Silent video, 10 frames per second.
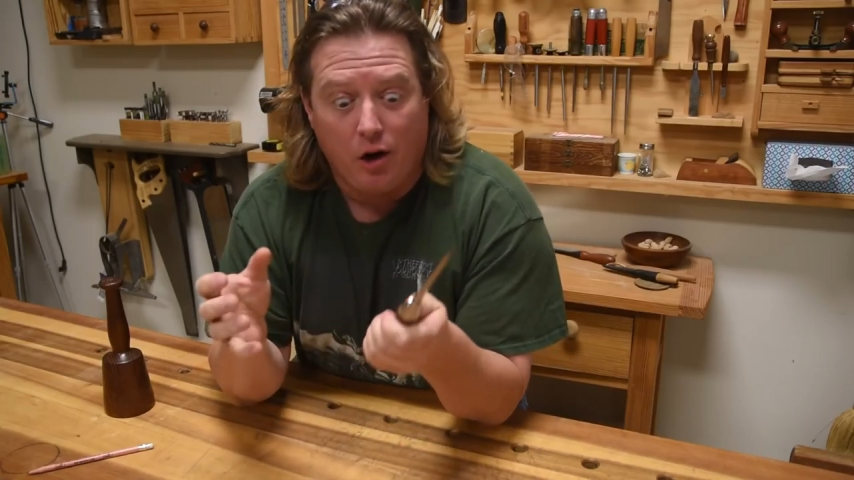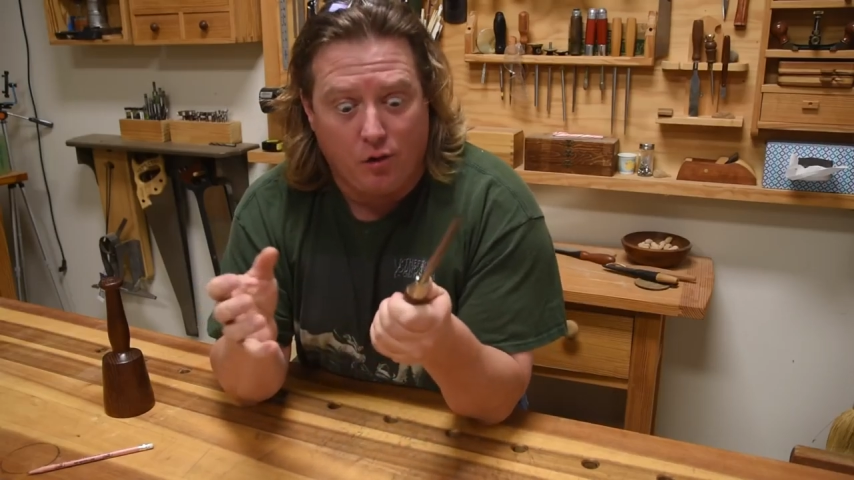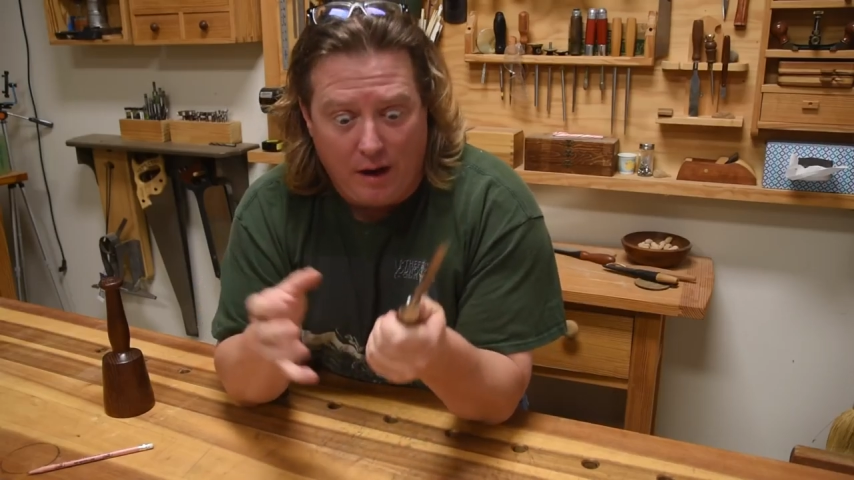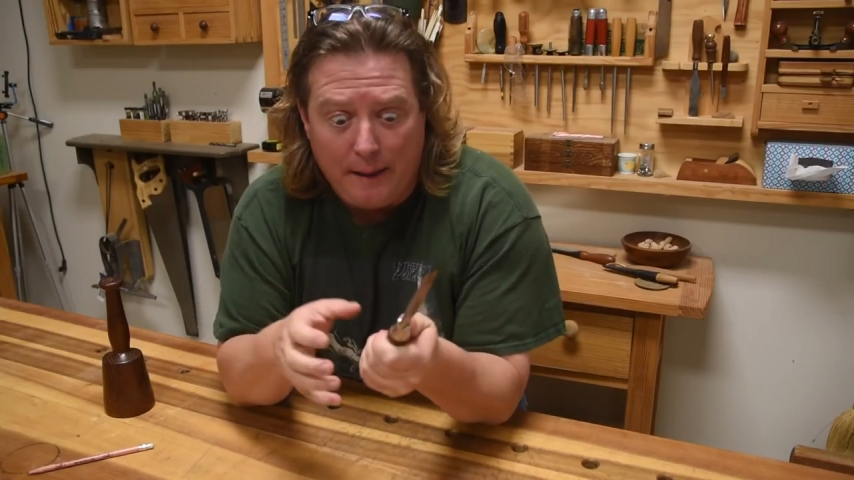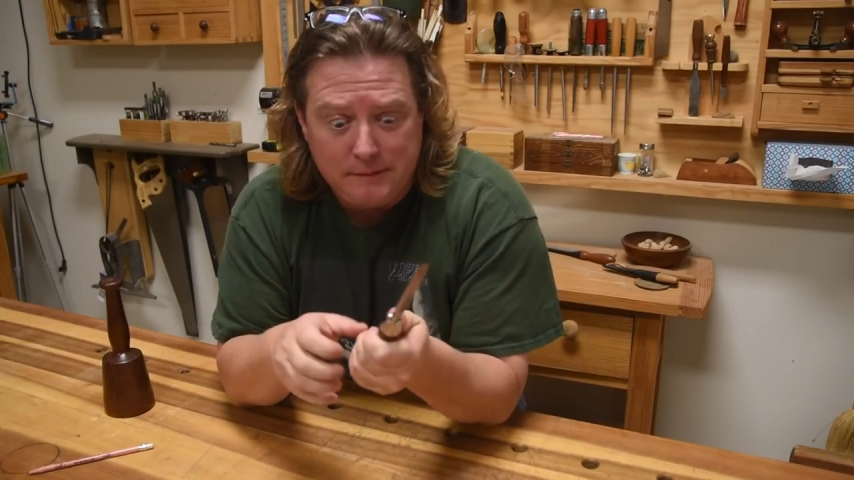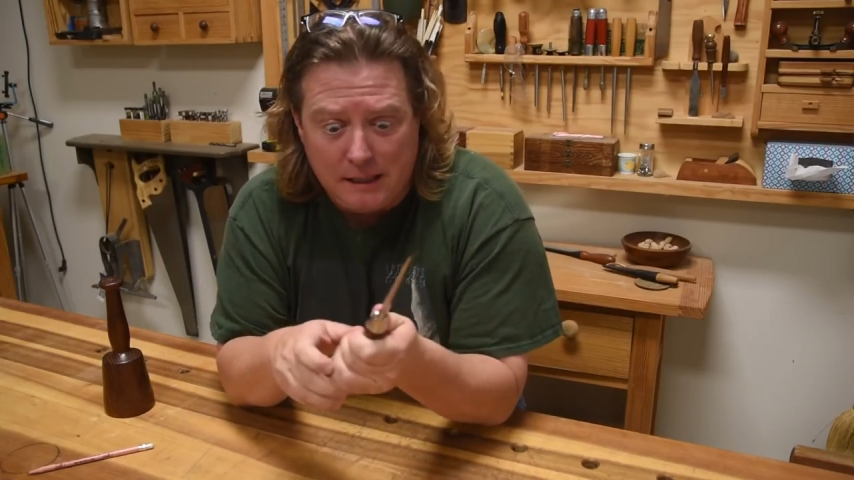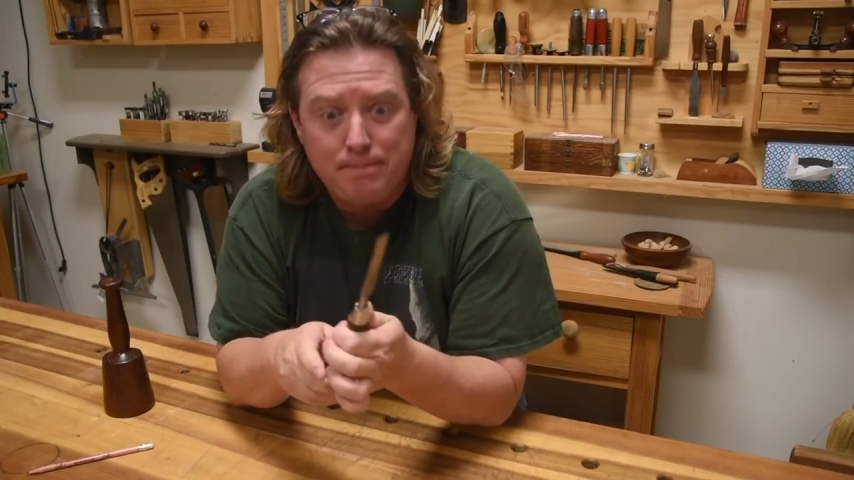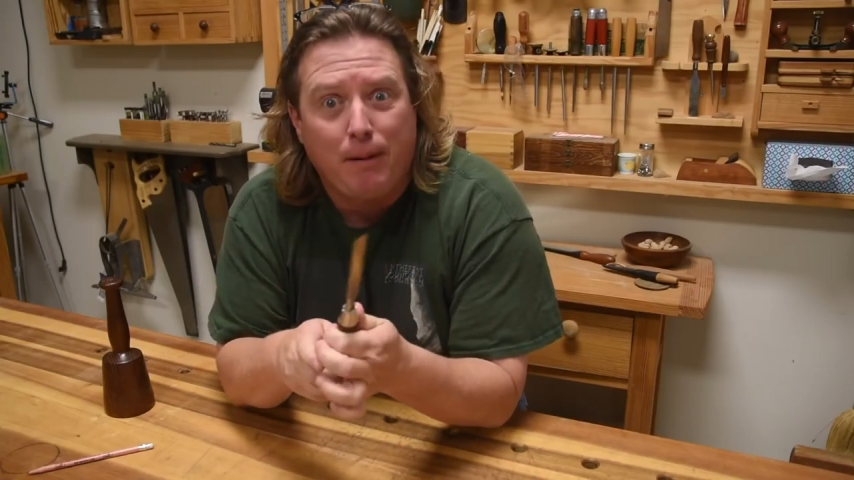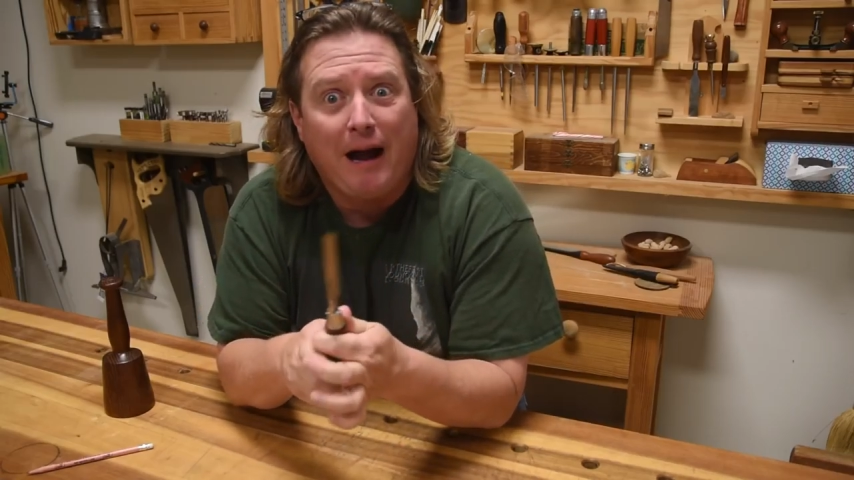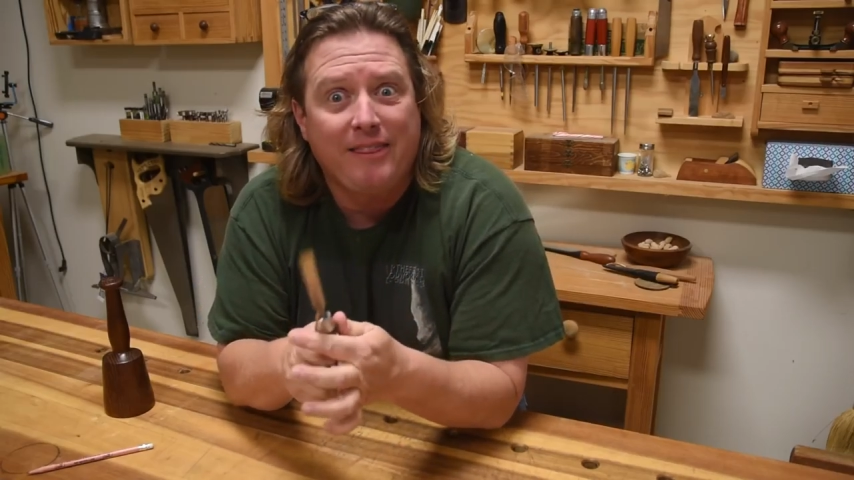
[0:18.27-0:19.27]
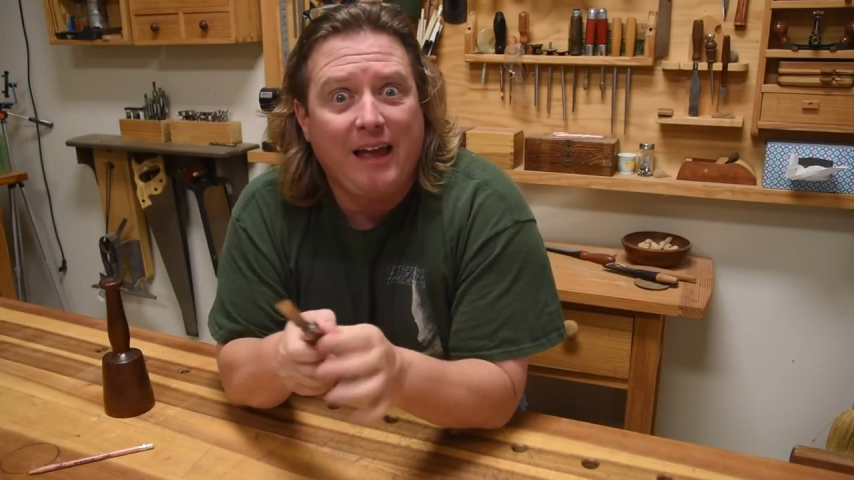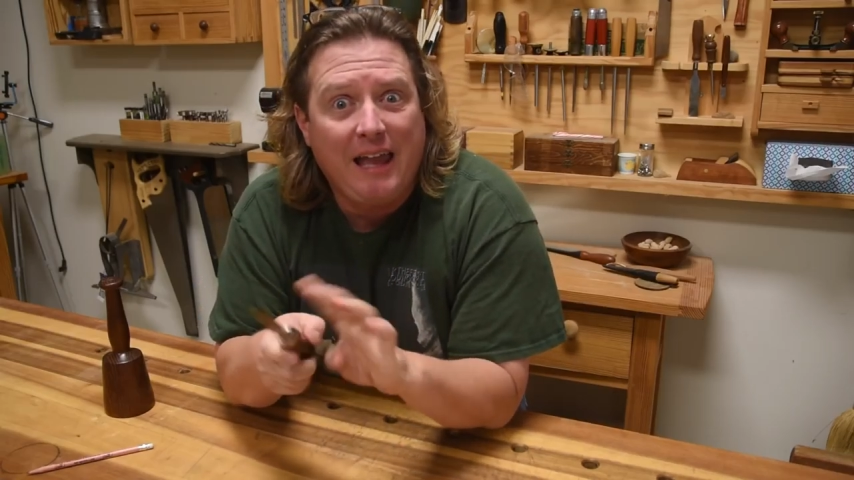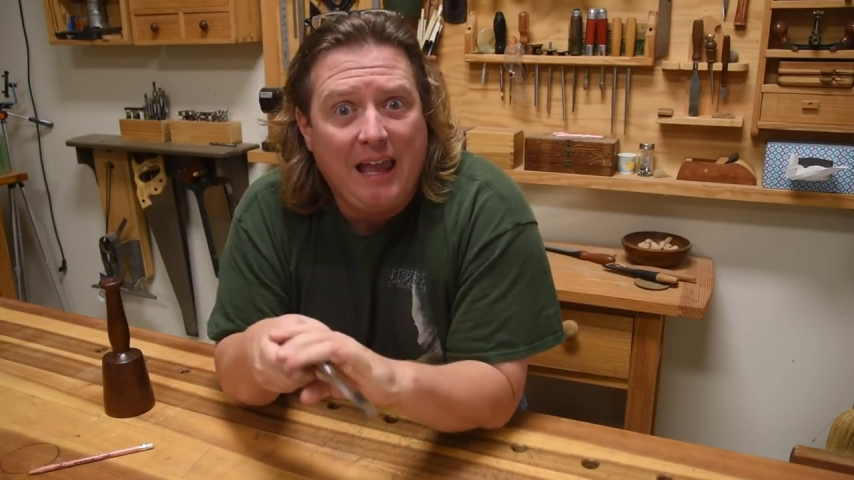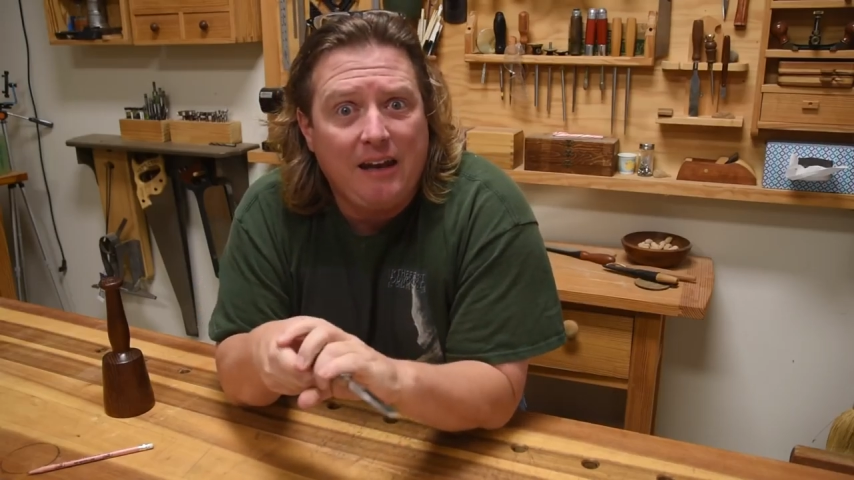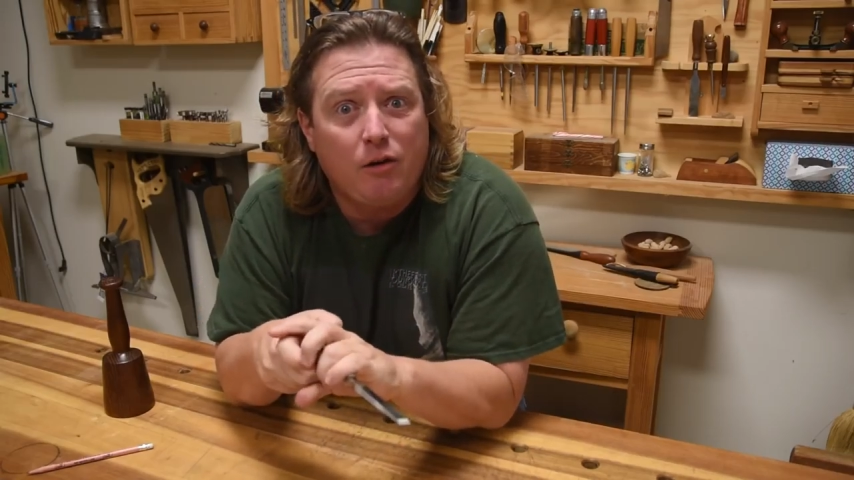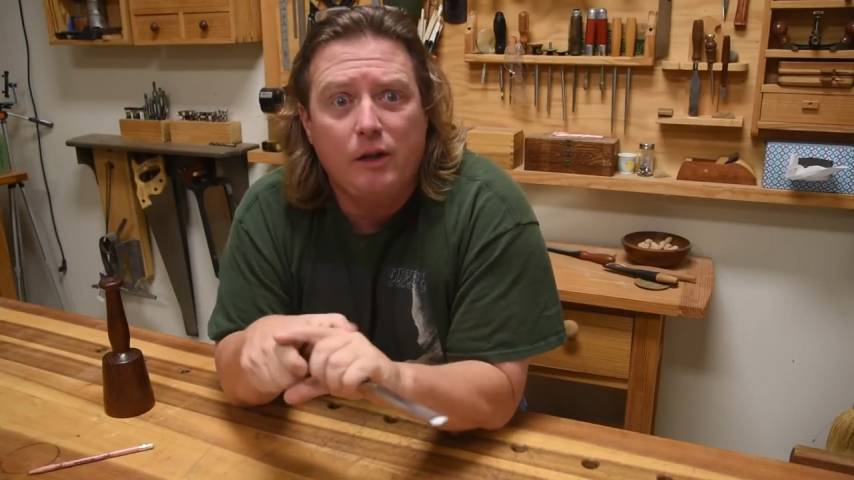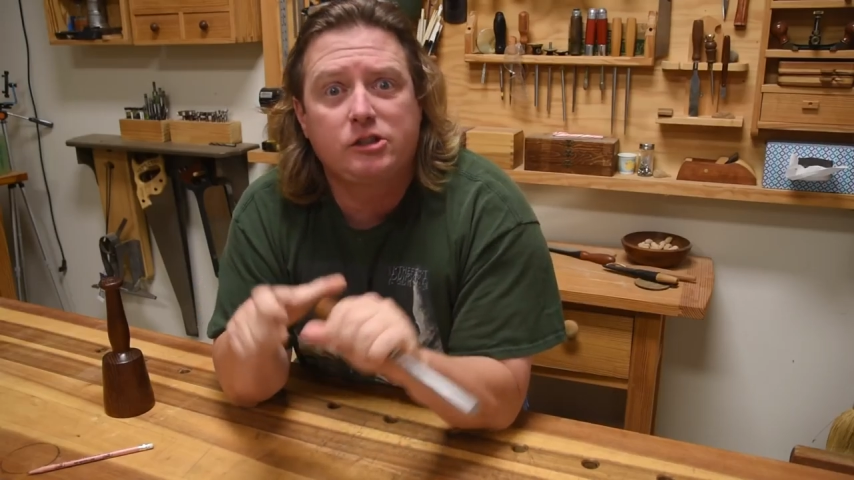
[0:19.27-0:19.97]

grabs it by the handle